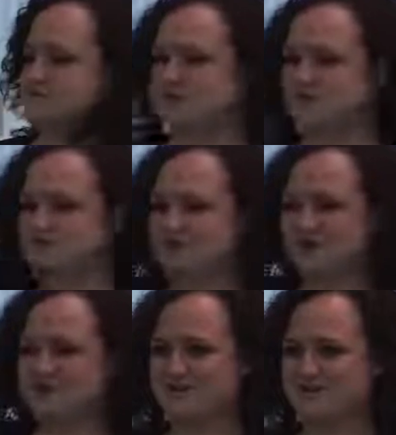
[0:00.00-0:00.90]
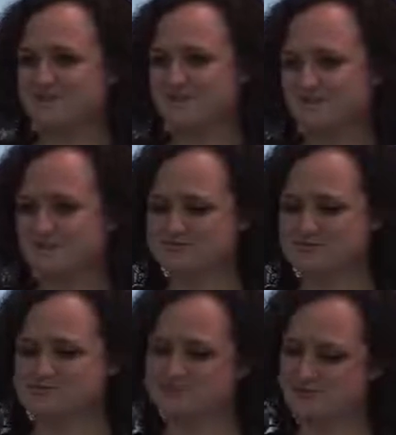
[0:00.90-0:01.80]
So each row in here
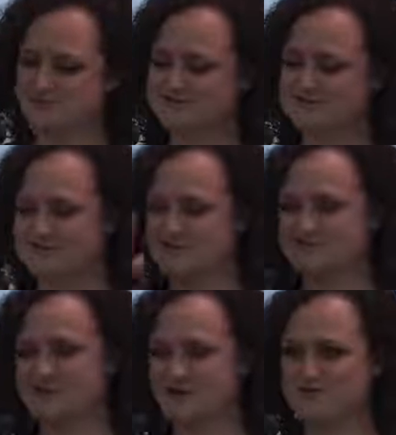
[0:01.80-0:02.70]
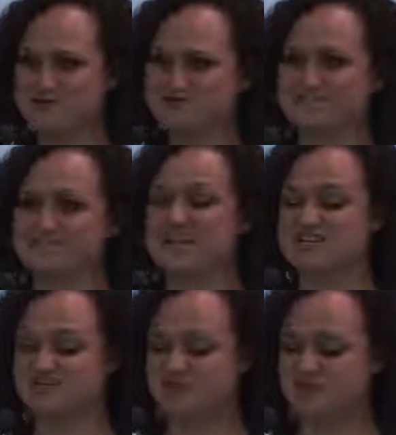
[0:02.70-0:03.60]
represents a product, and each column represents an
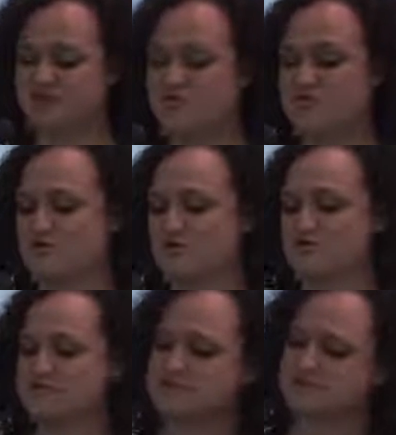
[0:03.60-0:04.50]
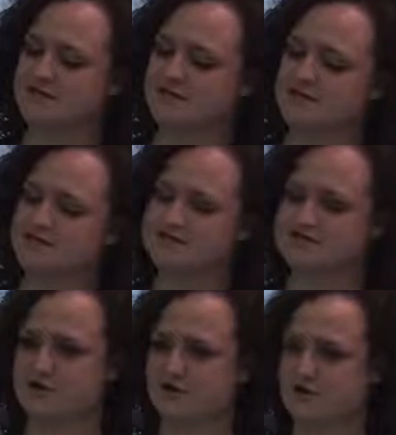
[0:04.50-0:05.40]
attribute for that product.
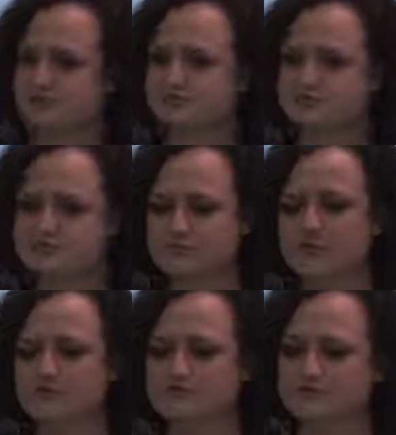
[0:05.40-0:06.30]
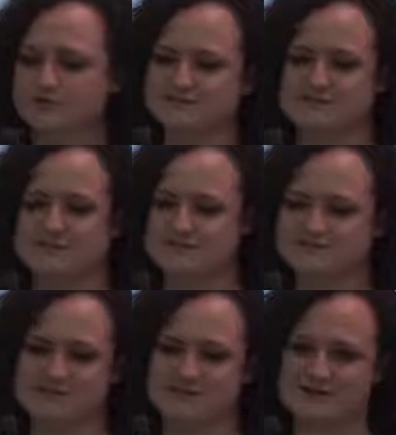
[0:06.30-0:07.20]
So you've got a
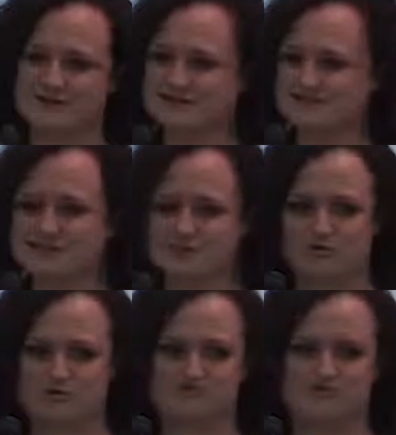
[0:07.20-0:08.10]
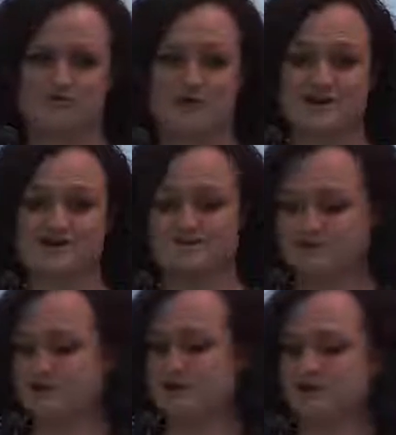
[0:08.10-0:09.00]
description, a link to the product, a price, the
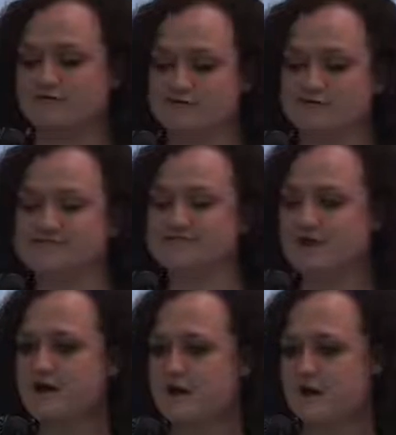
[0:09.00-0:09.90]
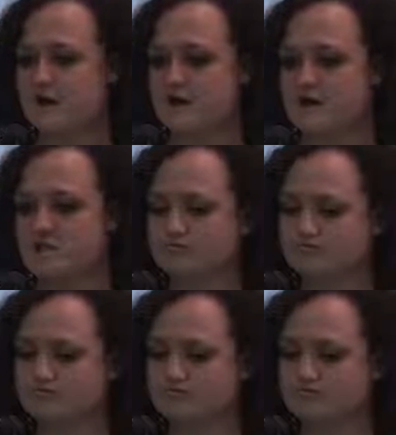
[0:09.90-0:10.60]
stock levels, and